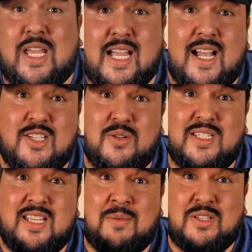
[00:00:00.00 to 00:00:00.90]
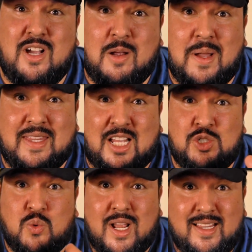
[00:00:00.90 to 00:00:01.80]
guys, so it's time to talk about that
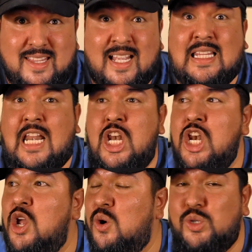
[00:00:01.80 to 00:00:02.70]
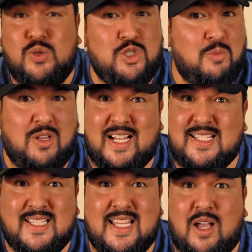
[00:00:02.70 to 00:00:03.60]
dreaded thing that no YouTuber likes
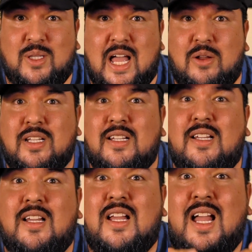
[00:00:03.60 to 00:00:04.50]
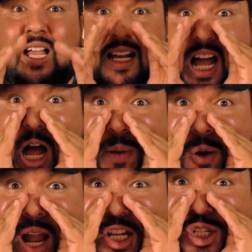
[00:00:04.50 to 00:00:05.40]
to say out loud.
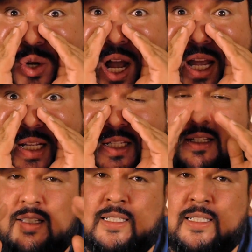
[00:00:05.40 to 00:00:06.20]
Copyright strikes.